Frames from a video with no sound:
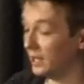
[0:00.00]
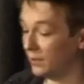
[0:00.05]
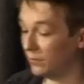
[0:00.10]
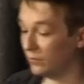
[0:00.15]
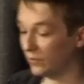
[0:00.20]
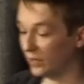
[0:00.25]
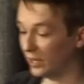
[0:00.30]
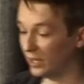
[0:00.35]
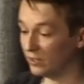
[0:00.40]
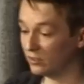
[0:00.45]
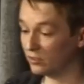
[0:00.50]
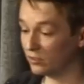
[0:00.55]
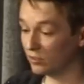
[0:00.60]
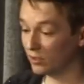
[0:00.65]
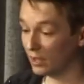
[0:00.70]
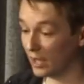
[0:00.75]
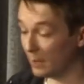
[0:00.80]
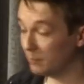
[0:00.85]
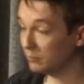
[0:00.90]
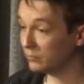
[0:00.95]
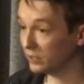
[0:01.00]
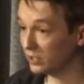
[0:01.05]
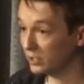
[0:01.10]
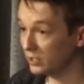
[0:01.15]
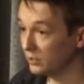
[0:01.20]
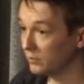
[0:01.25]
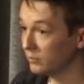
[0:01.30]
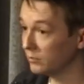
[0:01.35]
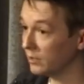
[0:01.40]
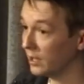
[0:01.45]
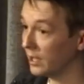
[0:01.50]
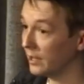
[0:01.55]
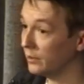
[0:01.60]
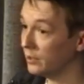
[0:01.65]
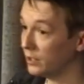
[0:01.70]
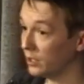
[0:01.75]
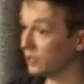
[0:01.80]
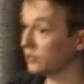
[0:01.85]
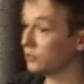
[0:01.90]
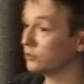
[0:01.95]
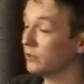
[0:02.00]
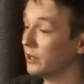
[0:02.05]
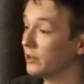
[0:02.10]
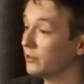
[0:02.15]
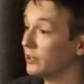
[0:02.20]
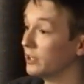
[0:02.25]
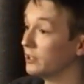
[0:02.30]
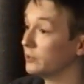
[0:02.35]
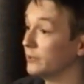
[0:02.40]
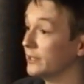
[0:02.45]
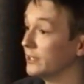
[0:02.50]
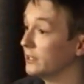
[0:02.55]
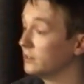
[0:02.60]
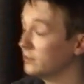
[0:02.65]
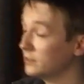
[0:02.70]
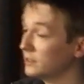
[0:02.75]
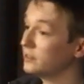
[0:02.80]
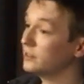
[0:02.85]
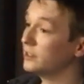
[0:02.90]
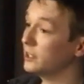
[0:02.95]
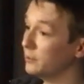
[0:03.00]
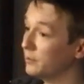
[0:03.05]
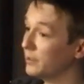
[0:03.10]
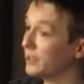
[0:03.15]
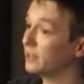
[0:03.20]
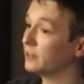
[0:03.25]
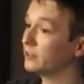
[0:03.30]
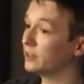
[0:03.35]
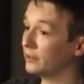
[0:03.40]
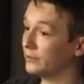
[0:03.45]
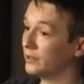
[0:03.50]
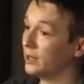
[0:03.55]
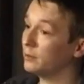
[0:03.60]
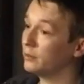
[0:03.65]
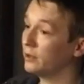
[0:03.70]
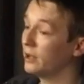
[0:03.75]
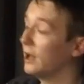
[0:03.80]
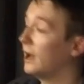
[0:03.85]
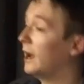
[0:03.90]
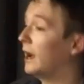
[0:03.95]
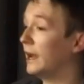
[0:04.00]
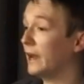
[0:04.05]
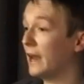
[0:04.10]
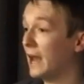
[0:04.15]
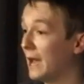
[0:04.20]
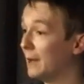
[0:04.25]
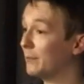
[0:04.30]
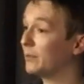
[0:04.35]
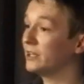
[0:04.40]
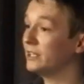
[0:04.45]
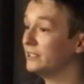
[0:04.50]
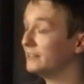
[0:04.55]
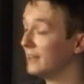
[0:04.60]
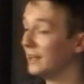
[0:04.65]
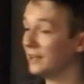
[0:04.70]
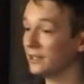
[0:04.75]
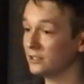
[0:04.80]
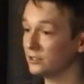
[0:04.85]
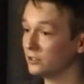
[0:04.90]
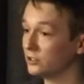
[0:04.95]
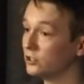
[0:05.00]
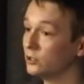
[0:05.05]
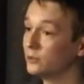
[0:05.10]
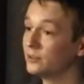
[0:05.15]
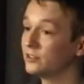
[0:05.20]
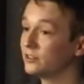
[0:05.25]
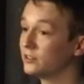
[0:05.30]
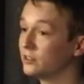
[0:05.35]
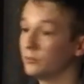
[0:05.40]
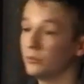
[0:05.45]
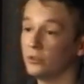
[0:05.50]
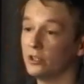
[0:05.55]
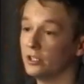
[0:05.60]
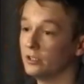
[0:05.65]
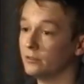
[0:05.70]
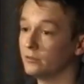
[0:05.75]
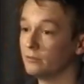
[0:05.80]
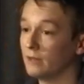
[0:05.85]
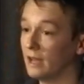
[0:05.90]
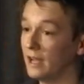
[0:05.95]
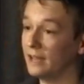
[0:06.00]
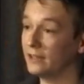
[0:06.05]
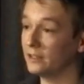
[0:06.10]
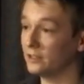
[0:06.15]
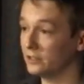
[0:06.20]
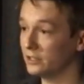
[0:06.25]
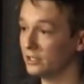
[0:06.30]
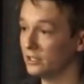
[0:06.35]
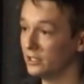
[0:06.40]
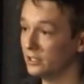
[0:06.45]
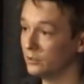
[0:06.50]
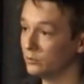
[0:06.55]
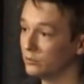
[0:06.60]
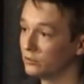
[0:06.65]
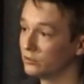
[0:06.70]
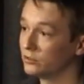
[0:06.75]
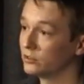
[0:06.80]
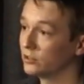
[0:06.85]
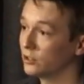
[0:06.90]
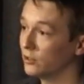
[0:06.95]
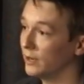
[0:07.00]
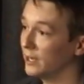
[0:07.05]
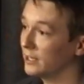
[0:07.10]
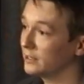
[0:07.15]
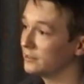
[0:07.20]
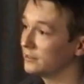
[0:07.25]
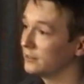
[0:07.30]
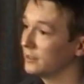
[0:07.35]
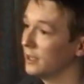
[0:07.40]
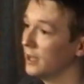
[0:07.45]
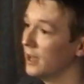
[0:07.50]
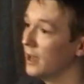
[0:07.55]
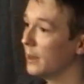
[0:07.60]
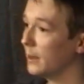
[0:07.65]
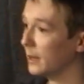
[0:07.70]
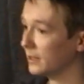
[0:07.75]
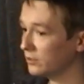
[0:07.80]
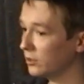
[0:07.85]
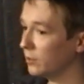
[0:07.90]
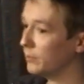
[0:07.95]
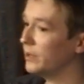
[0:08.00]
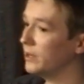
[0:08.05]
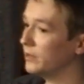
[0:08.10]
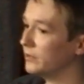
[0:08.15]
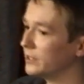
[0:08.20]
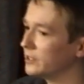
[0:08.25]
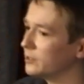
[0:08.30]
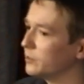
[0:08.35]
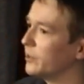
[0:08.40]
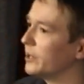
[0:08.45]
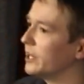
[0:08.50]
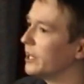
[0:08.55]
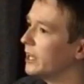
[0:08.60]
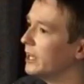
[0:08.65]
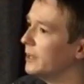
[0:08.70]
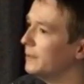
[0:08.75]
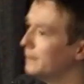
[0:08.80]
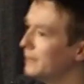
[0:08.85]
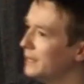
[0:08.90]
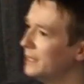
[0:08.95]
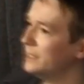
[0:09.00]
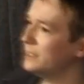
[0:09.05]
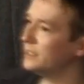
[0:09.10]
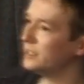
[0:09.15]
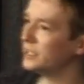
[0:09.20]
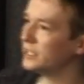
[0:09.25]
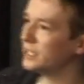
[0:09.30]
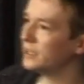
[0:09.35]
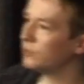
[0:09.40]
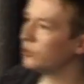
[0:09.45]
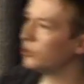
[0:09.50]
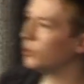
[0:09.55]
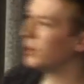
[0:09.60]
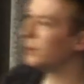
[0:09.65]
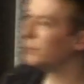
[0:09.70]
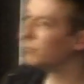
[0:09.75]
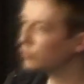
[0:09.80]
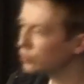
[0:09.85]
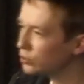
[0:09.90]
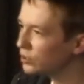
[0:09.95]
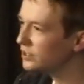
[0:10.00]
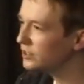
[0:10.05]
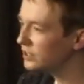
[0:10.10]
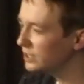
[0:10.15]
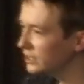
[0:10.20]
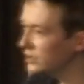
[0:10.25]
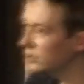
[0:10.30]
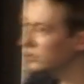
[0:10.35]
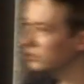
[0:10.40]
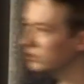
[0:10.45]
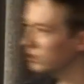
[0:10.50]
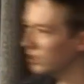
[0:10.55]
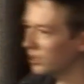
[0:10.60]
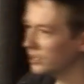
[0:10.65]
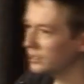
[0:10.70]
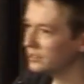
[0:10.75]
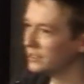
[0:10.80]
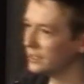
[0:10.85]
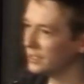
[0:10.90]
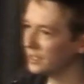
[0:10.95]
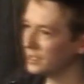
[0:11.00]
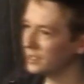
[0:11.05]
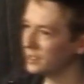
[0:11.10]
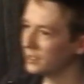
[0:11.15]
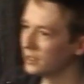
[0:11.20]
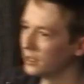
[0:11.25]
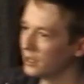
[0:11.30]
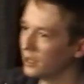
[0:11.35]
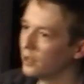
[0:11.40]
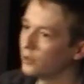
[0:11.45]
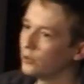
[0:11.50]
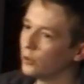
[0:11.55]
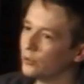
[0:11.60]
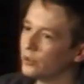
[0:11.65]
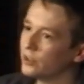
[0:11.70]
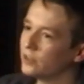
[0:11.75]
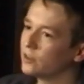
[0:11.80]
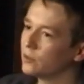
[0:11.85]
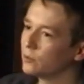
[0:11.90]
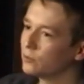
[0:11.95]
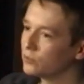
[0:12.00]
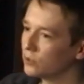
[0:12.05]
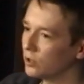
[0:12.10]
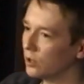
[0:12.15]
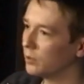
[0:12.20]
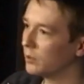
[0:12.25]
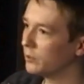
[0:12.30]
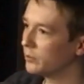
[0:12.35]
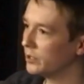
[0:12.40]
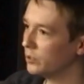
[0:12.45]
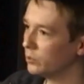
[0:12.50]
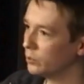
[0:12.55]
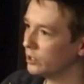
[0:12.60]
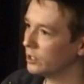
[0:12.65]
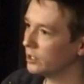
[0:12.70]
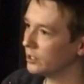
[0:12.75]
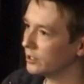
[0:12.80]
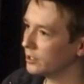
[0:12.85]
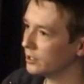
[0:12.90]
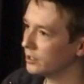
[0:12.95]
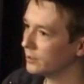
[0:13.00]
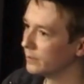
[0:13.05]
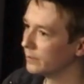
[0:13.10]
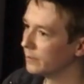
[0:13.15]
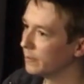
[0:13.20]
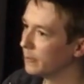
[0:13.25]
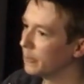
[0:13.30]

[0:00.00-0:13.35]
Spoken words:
If it's empty, then the article renderer has been consistently picking stuff up and happily telling the queuing system that it handled it and it was correct. That's not perfect, but it immediately gives you a pretty good idea that things are probably working.